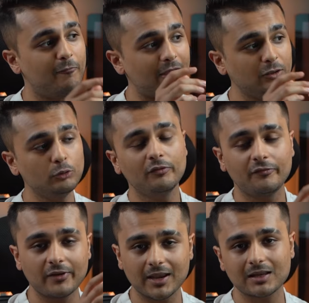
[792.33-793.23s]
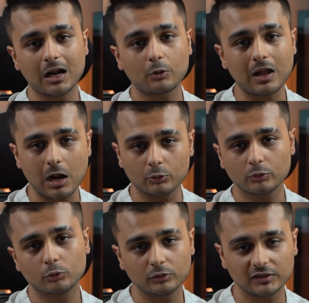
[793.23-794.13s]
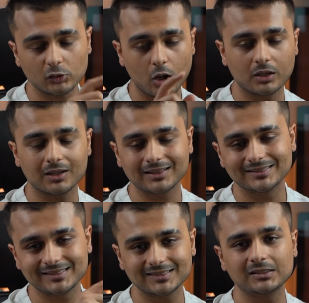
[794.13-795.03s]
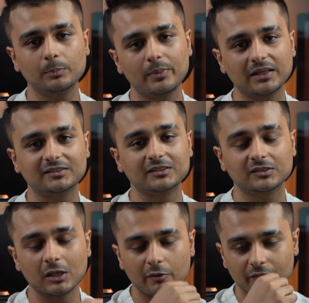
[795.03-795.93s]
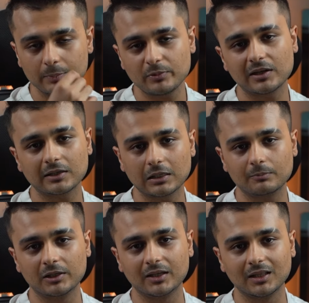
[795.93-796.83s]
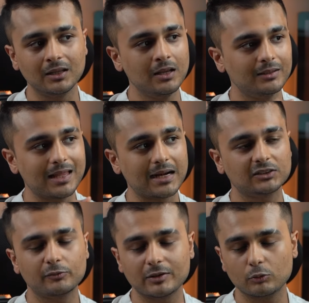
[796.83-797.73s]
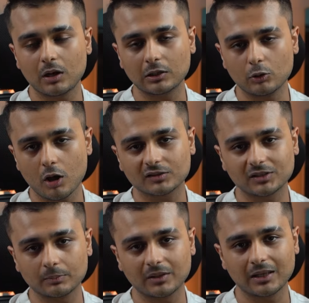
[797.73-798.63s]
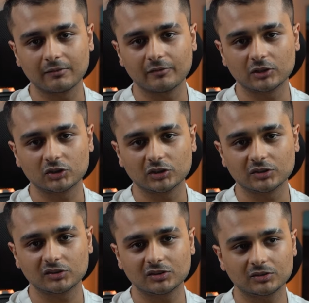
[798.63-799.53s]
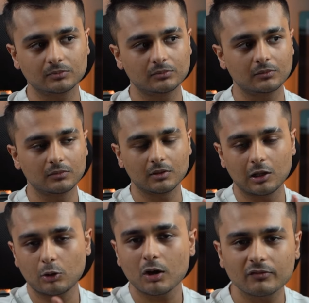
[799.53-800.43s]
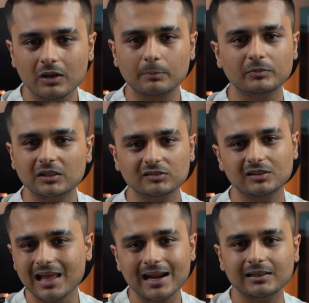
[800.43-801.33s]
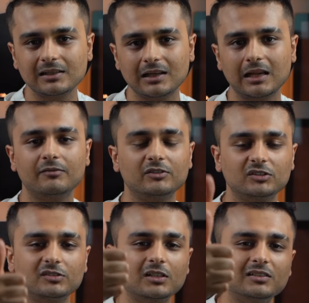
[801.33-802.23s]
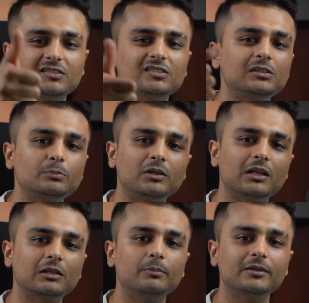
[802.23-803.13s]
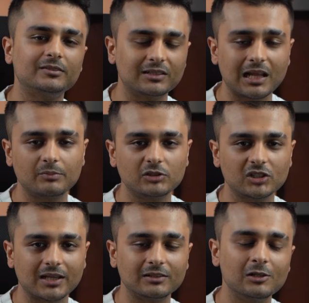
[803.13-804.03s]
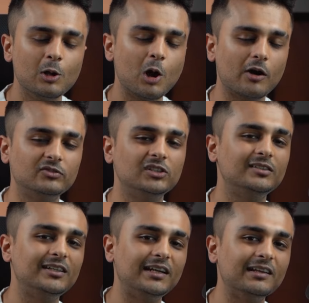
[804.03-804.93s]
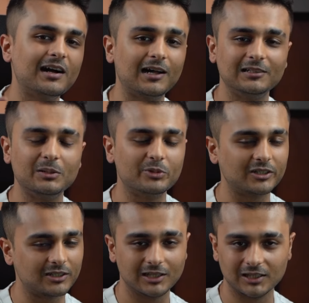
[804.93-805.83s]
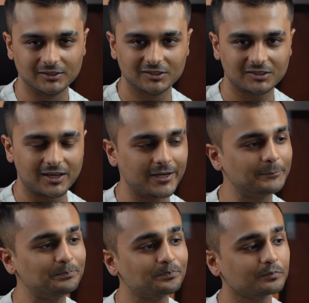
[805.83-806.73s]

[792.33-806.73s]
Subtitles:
when you figure out how to do this on a consistent basis with predictability, that is when you unlock something which is a lot of companies lack till date, which is a consistent, predictable, and reliable channel of generating unlimited leads, right?